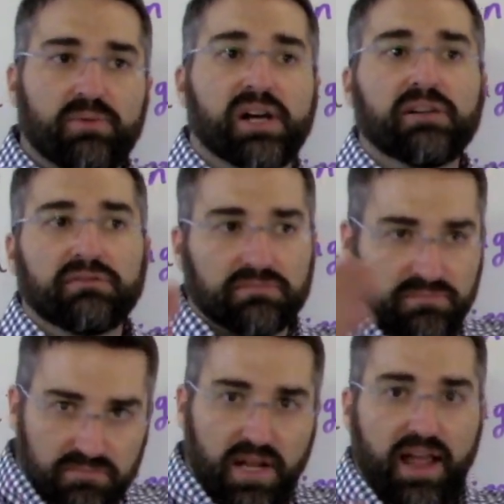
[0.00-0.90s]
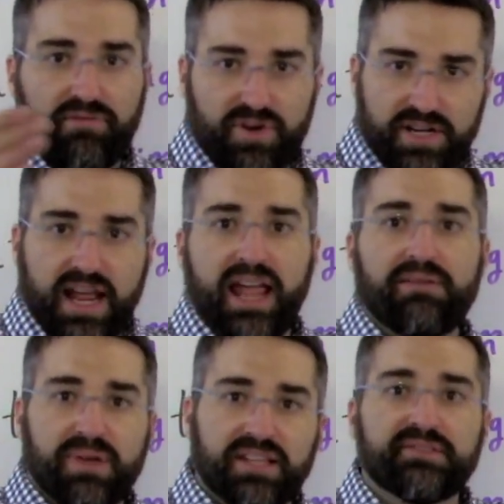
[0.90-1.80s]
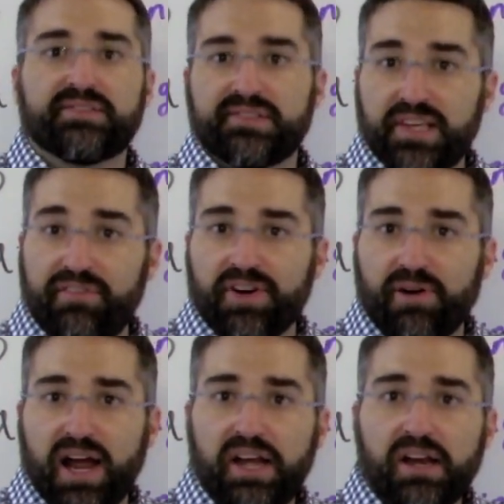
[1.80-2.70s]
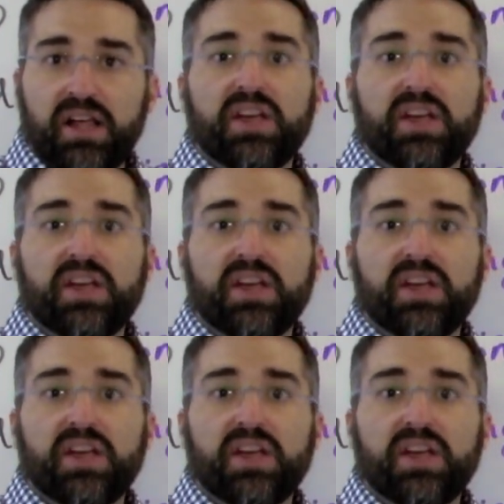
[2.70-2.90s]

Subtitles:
Well, every day means 7, right?